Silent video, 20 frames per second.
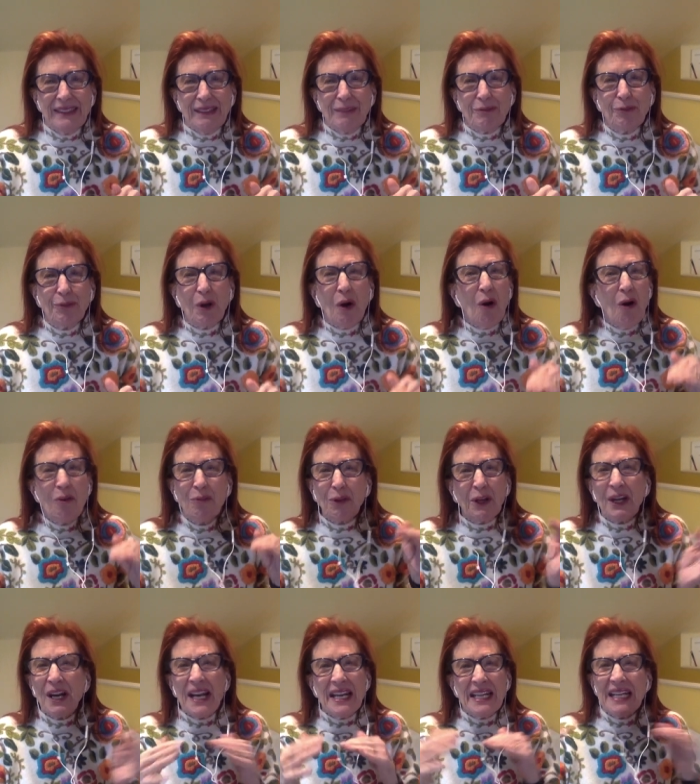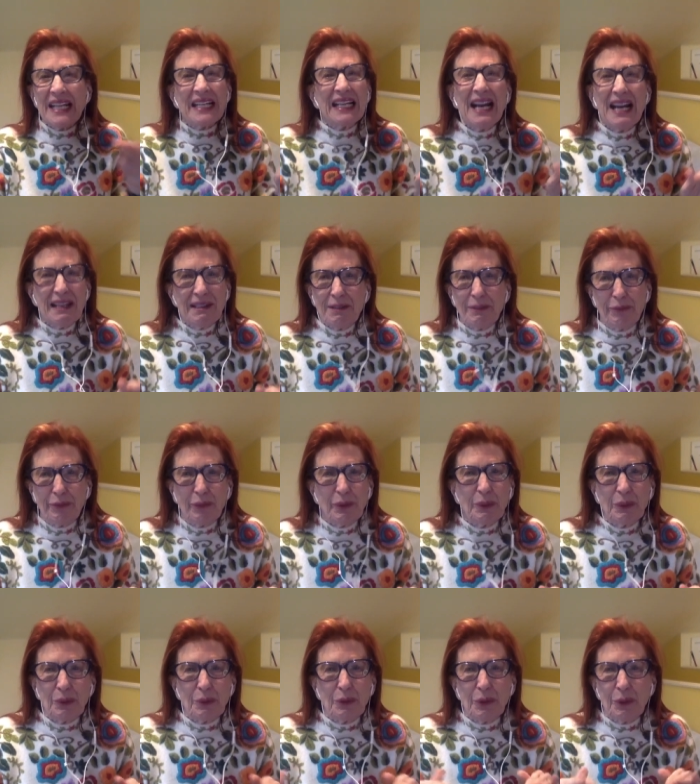for over any kind of
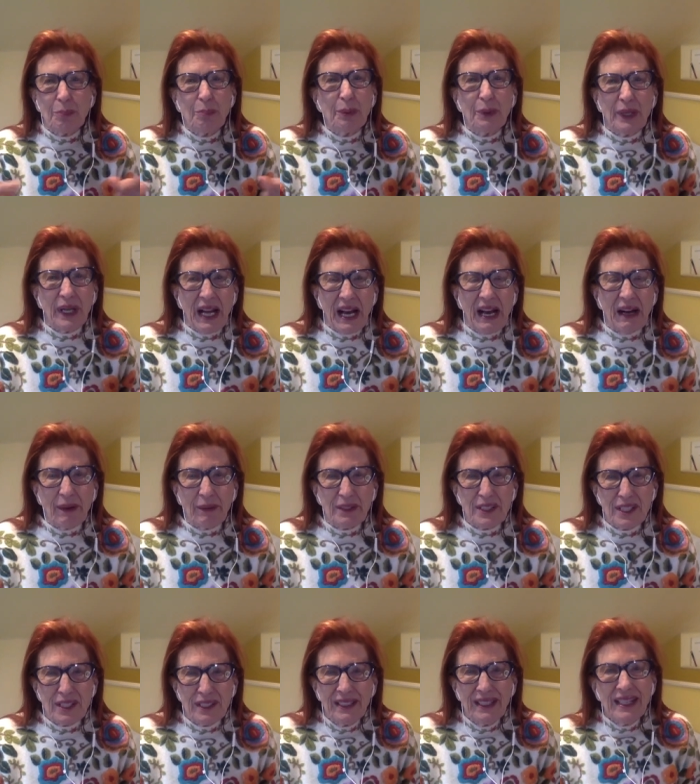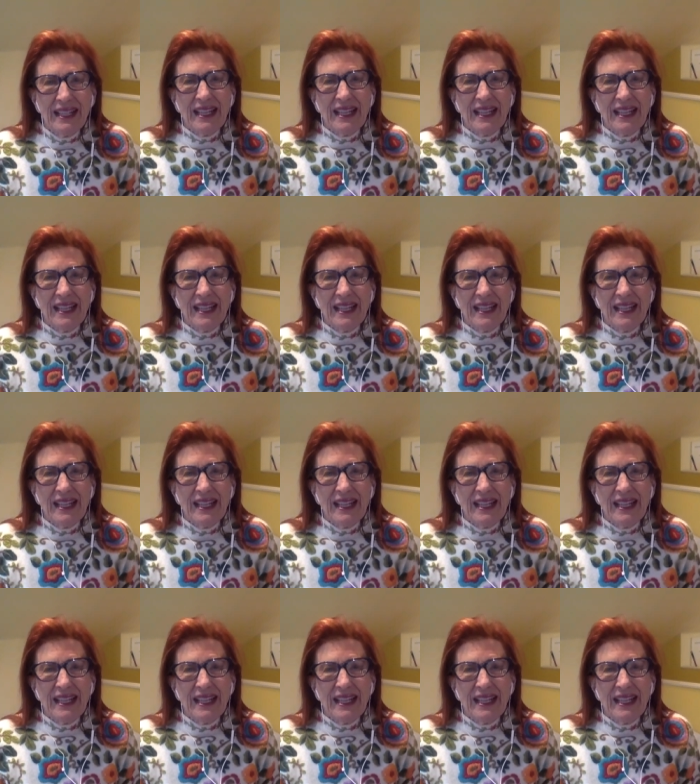food you put out.